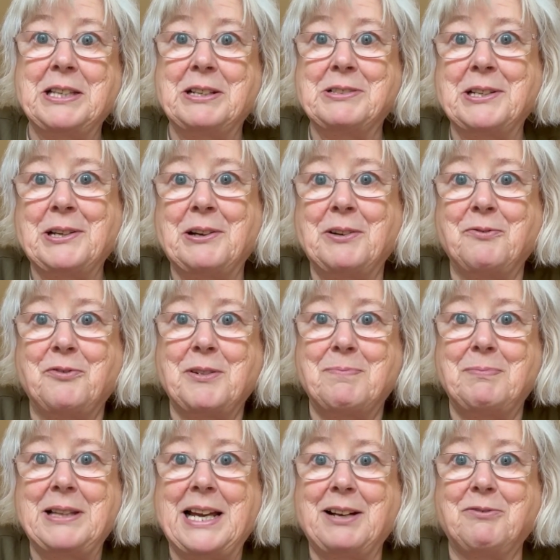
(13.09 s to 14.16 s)
that I got
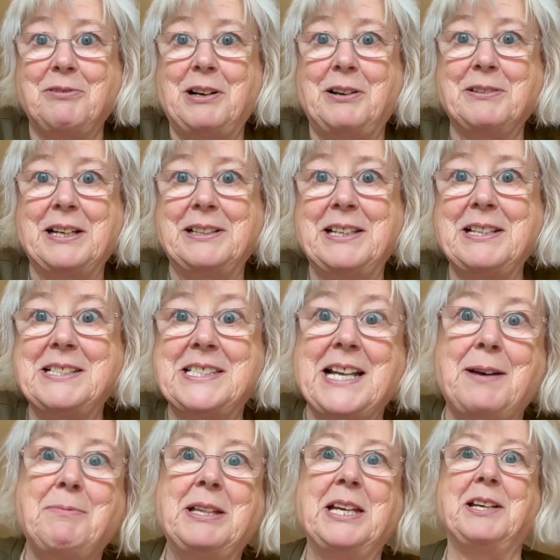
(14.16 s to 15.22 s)
from BlackRock and
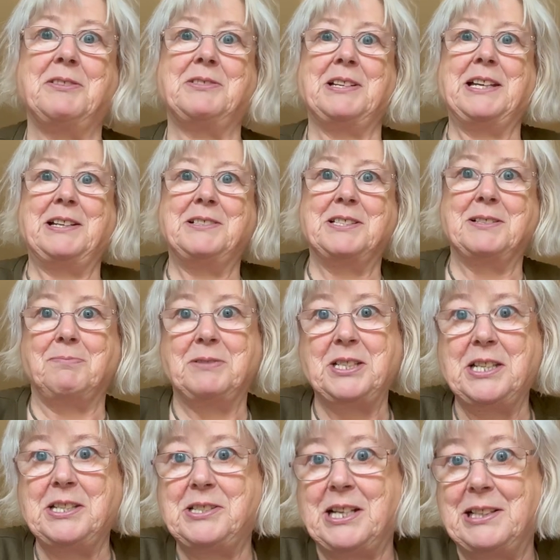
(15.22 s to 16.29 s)
examining it in some
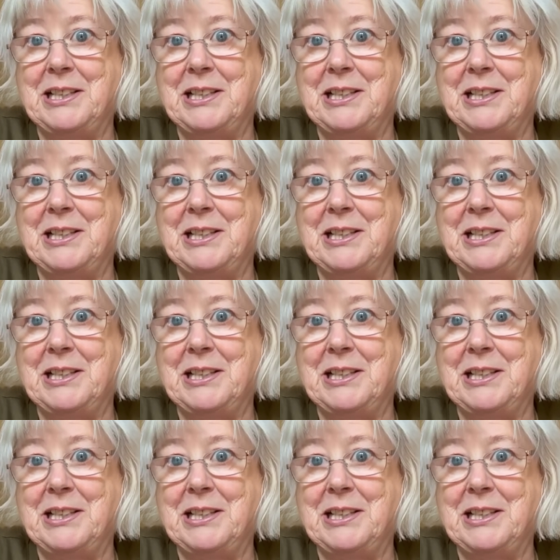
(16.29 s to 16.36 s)
detail.